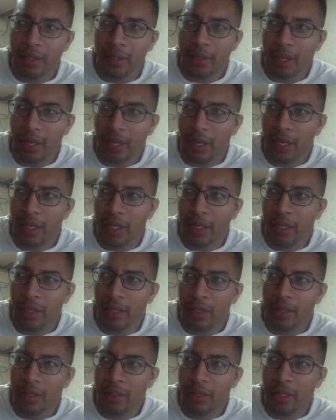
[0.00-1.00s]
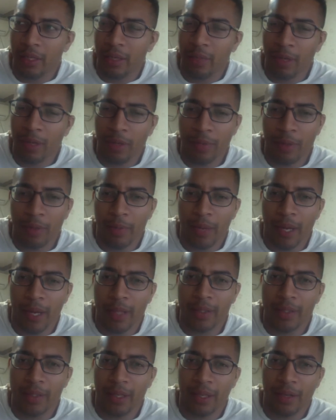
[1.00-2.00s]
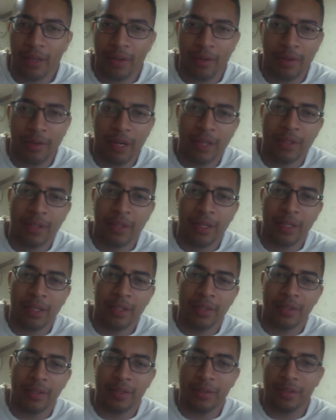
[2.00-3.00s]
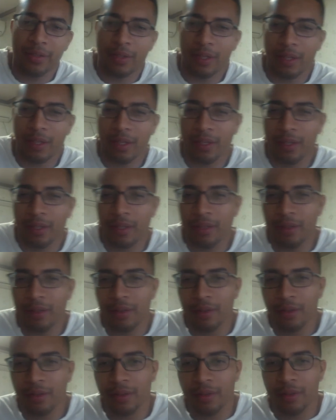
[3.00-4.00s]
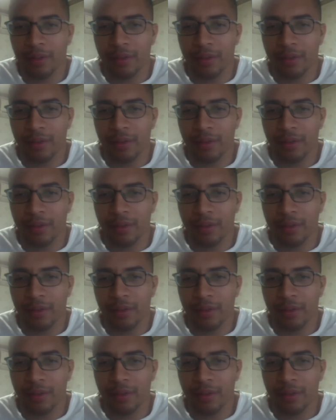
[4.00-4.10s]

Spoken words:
they emailed me back saying congratulations, you're